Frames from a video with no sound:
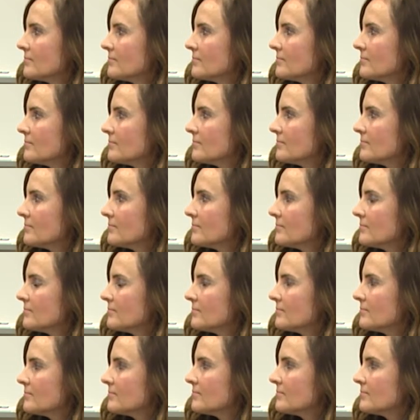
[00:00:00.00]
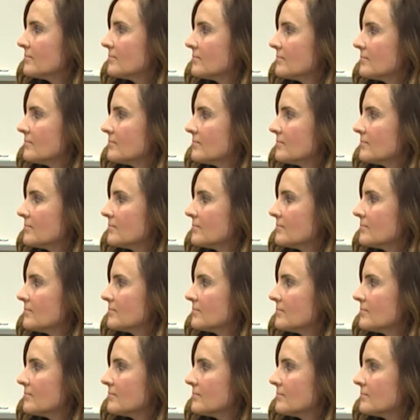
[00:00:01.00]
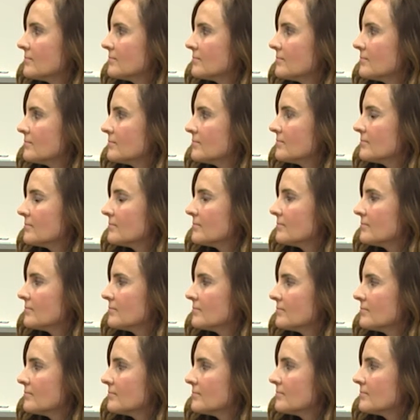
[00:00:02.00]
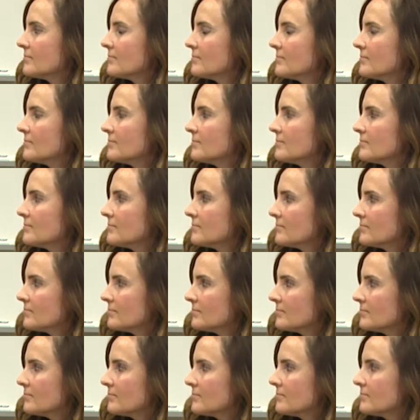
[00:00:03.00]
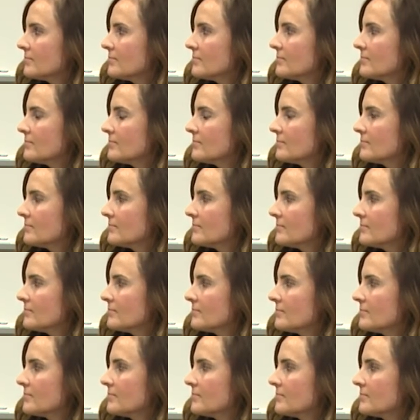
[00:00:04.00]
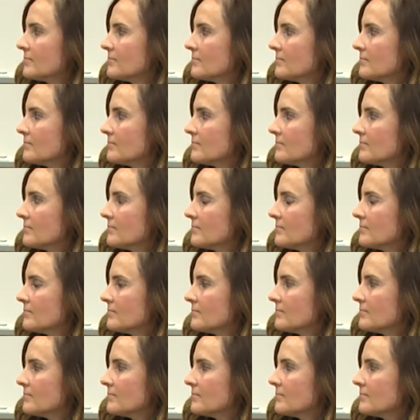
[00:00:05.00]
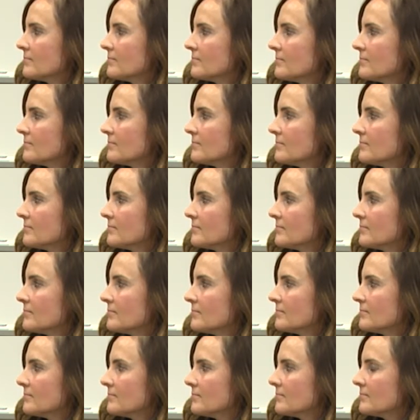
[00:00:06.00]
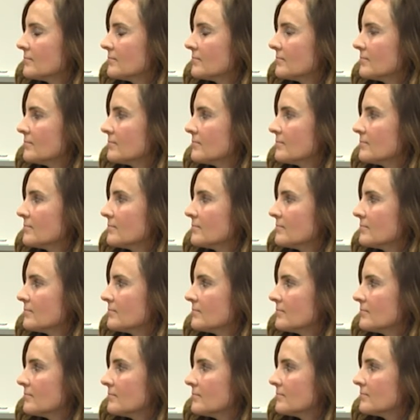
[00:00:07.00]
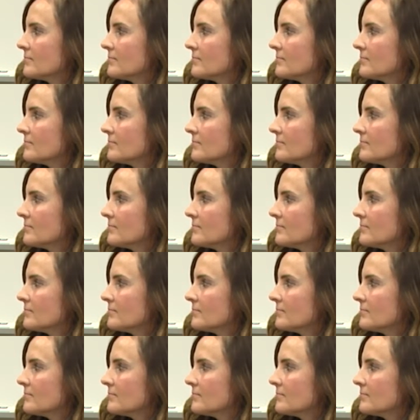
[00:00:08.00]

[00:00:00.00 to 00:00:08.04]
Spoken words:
(not speaking)